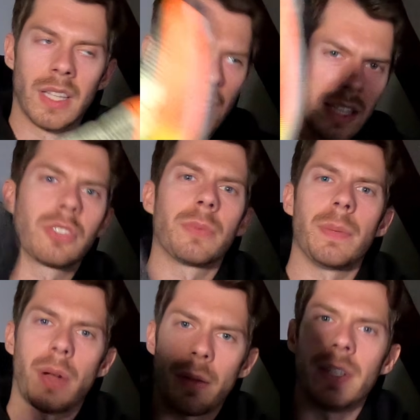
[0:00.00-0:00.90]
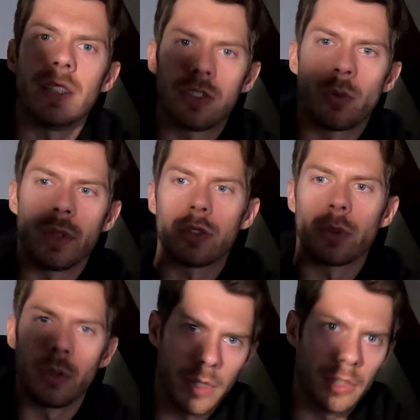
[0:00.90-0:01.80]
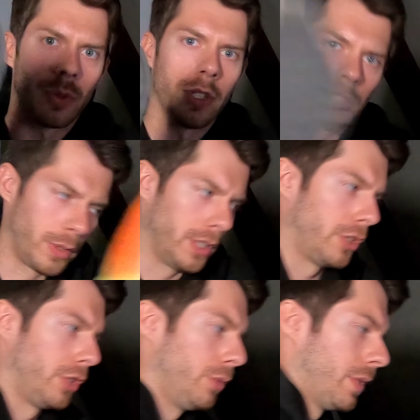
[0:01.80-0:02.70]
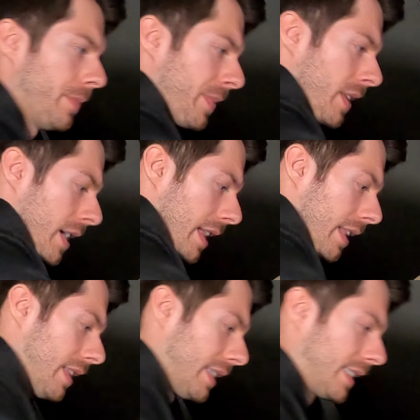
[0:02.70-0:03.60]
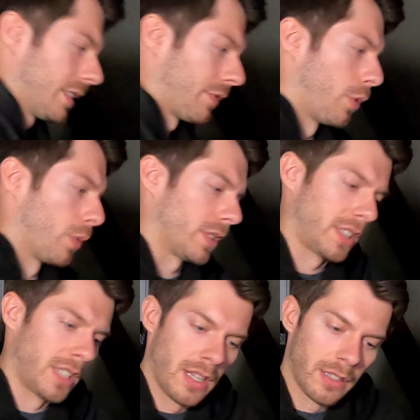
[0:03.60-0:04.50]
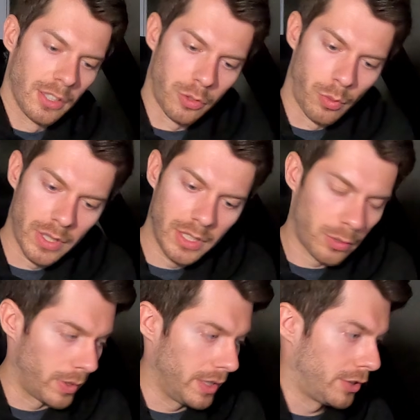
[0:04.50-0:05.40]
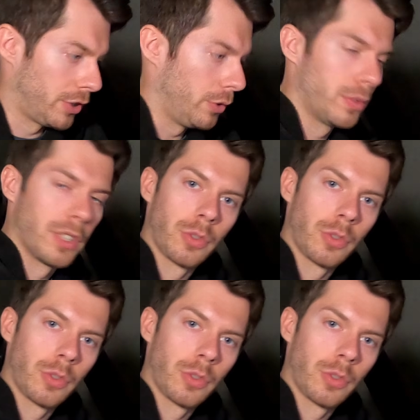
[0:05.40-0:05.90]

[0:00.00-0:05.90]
Yeah, this would be probably 2021, 2022, and then this is of course the 2022 to